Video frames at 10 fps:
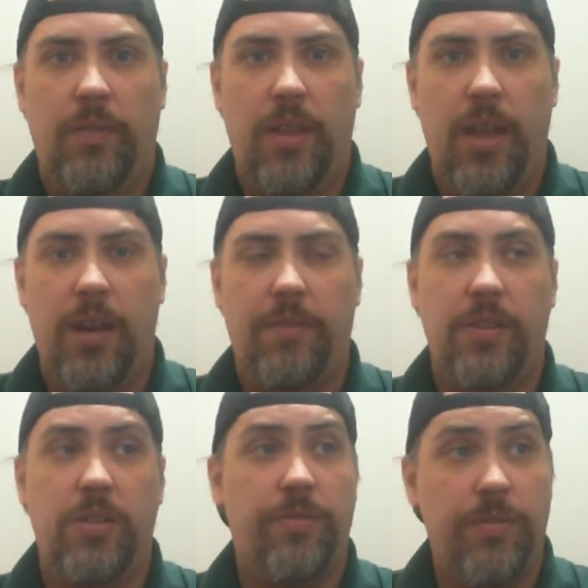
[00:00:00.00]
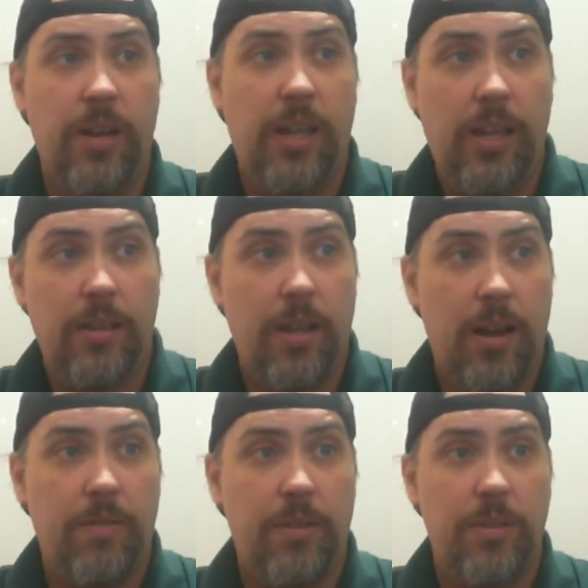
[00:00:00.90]
And if it's free, and
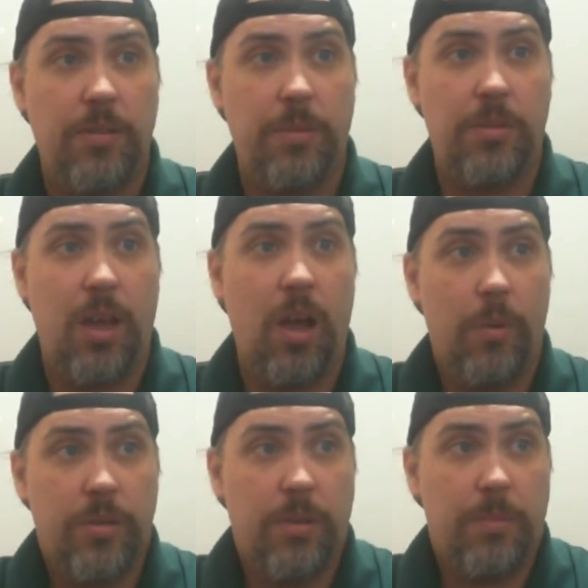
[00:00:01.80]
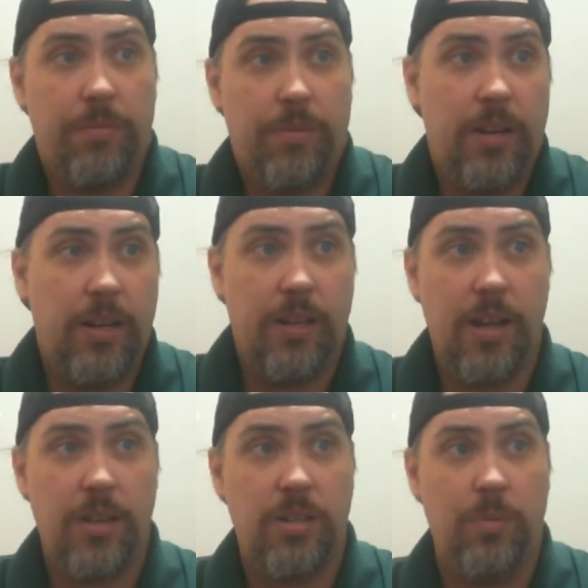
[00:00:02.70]
I've heard some people say, it's going to be free to
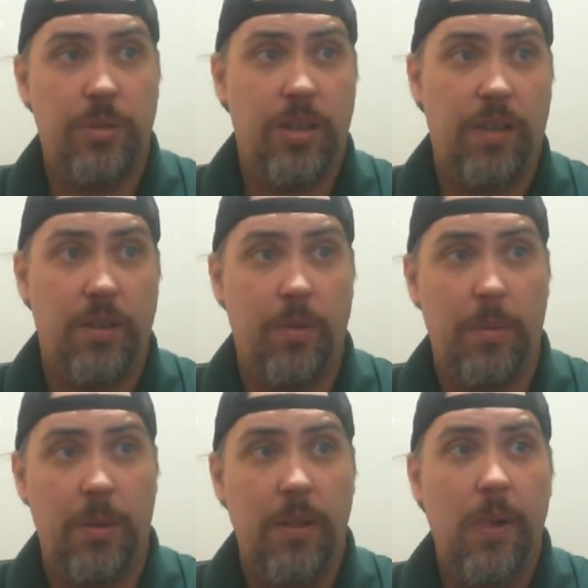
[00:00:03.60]
connect to once you have the equipment.